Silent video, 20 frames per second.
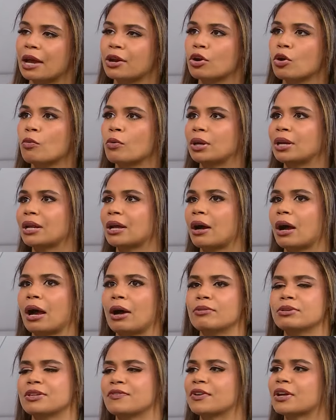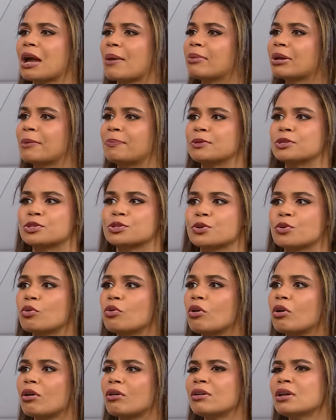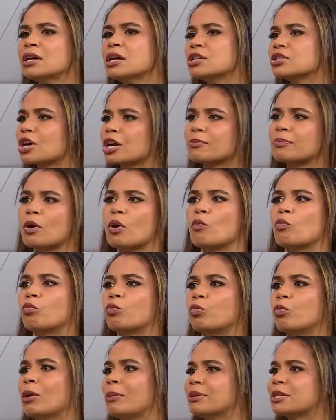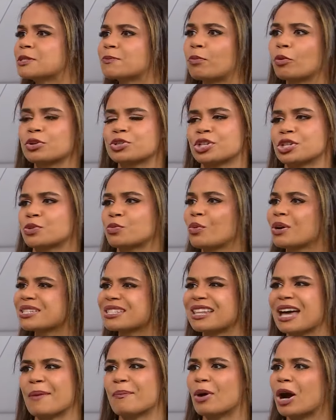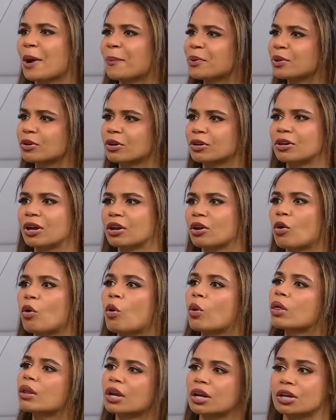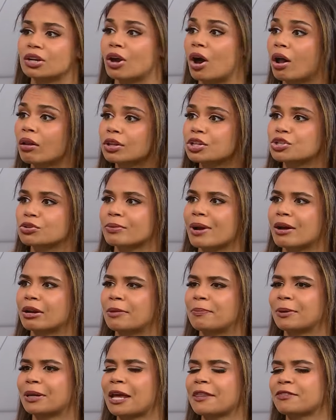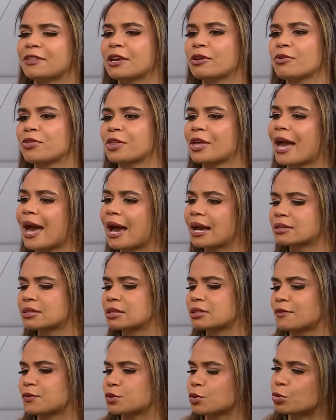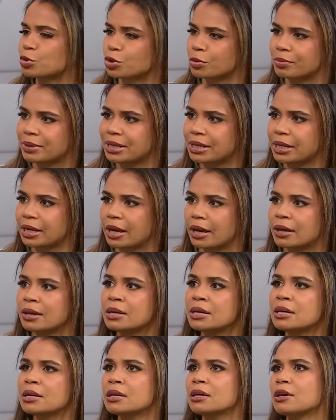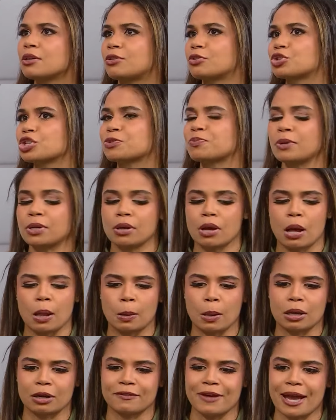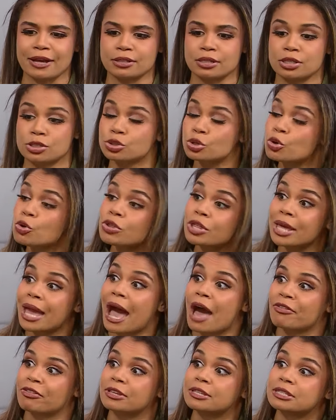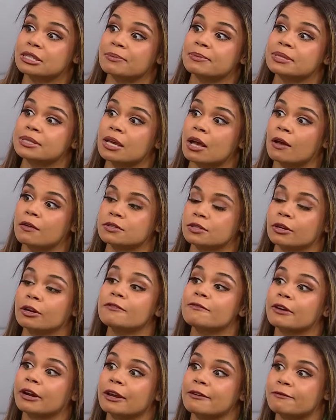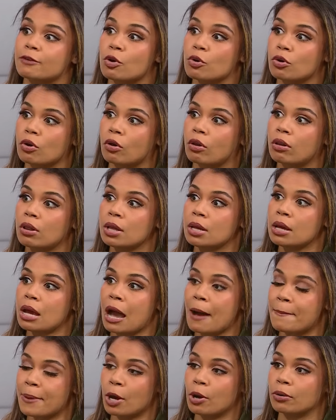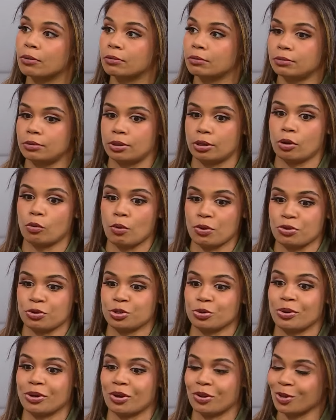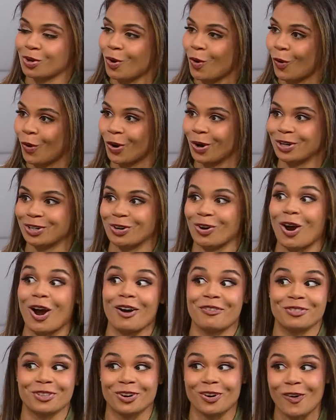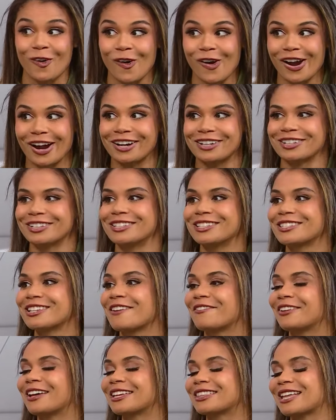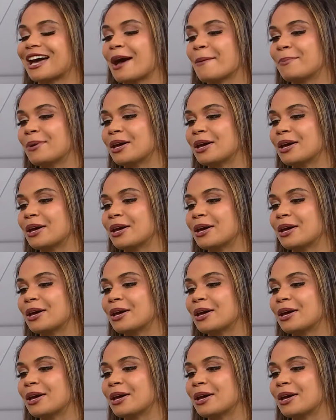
I know when I was even coming up in school, talking about women's sports just wasn't that popular, not a whole lot of knowledge around it. But I think with the access of social media, there's just been a lot of access to the athletes themselves. They're very vocal about, you know, what they're doing on the court or off the court and stuff like that.